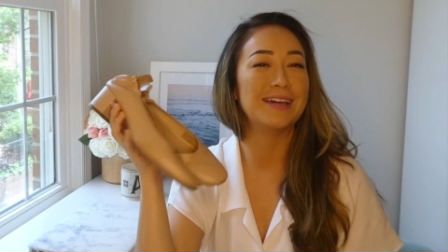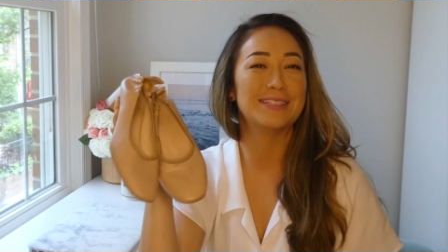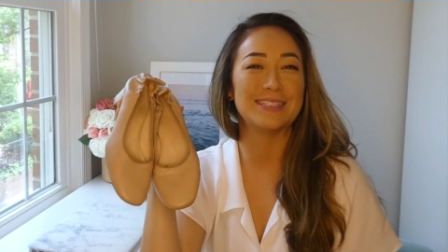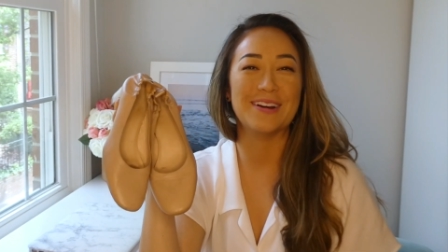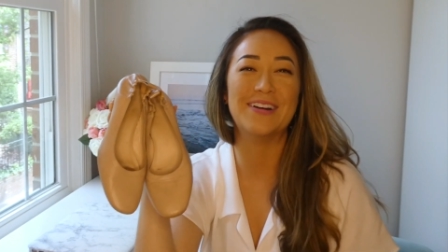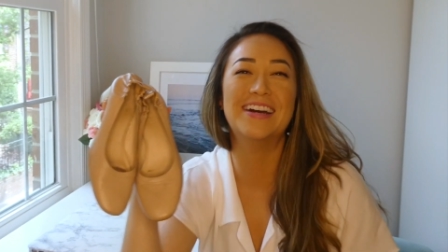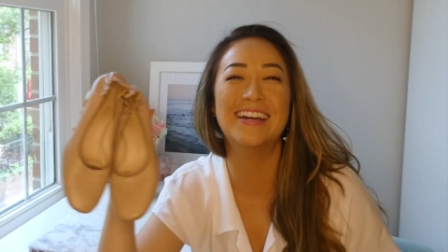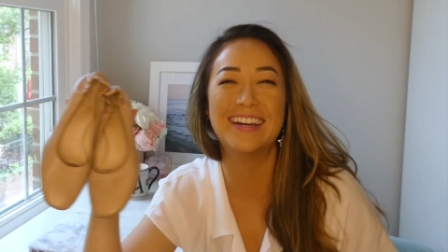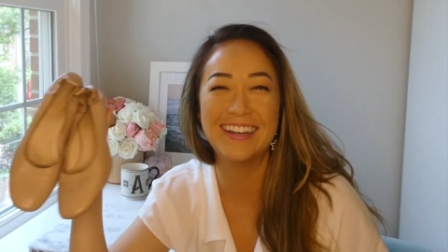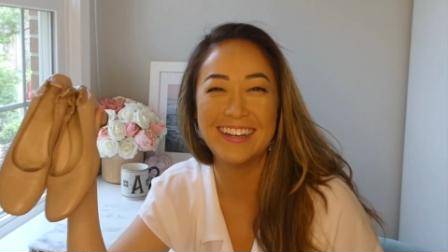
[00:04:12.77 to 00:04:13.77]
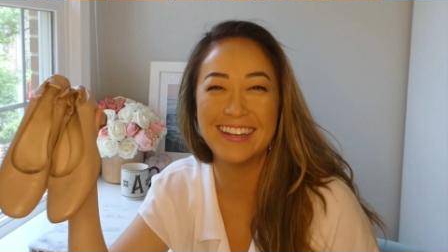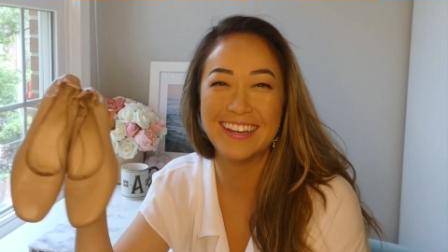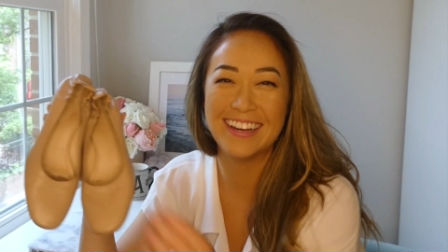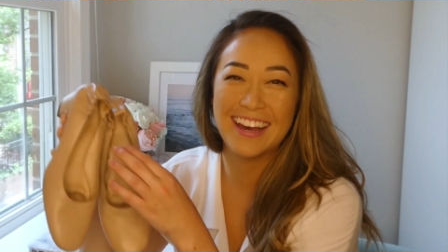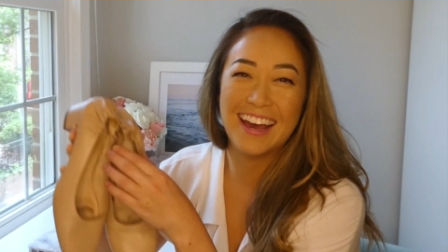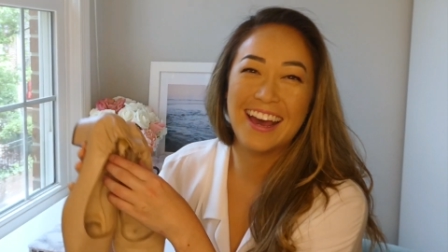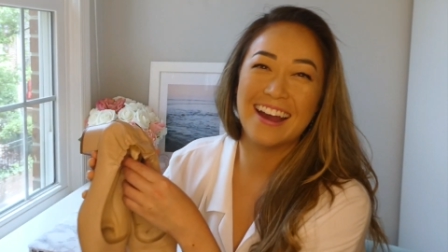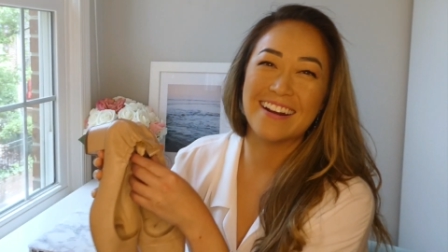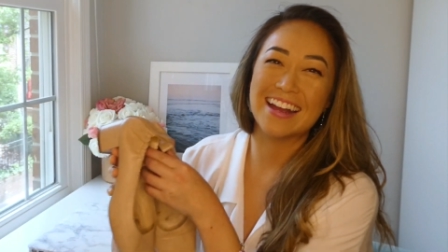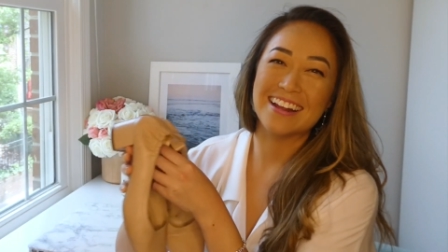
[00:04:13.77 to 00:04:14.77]
So,
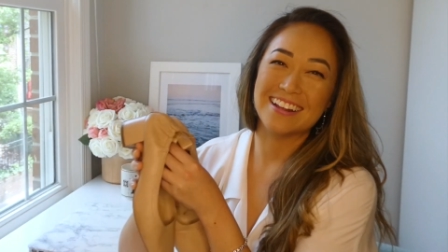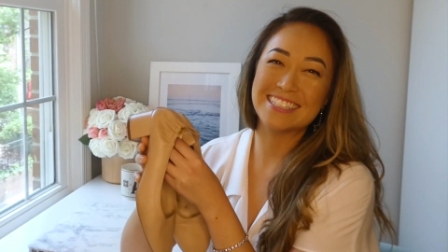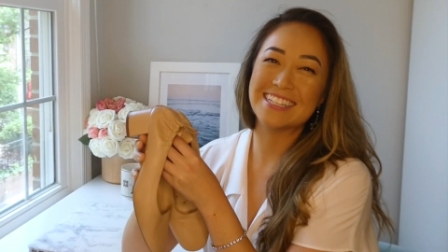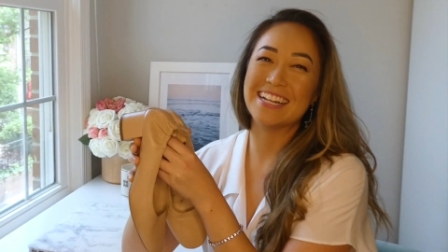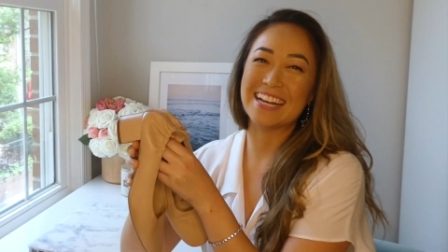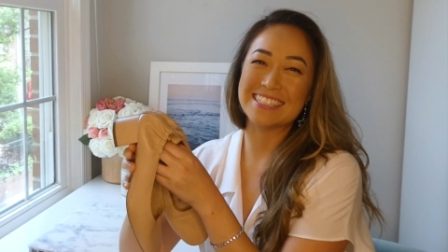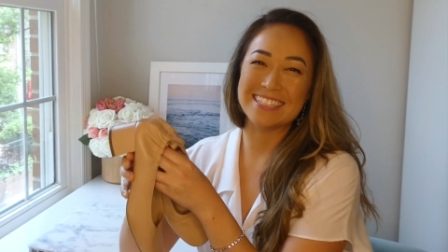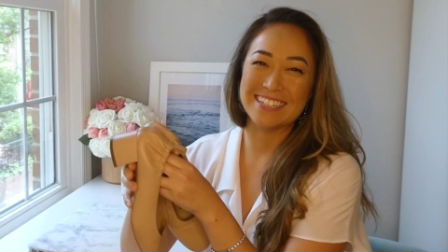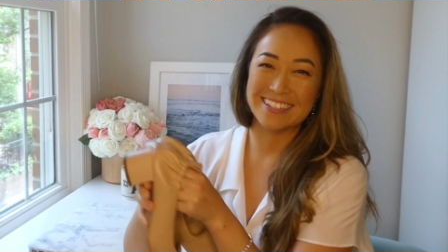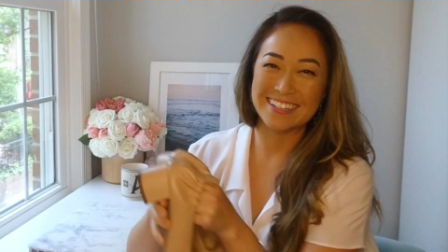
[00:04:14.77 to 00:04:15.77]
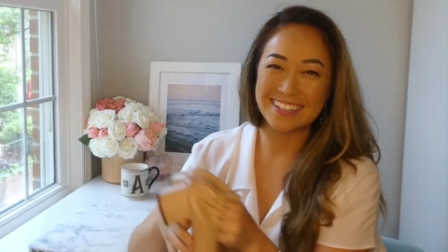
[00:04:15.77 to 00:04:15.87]
all right, on to the next heel.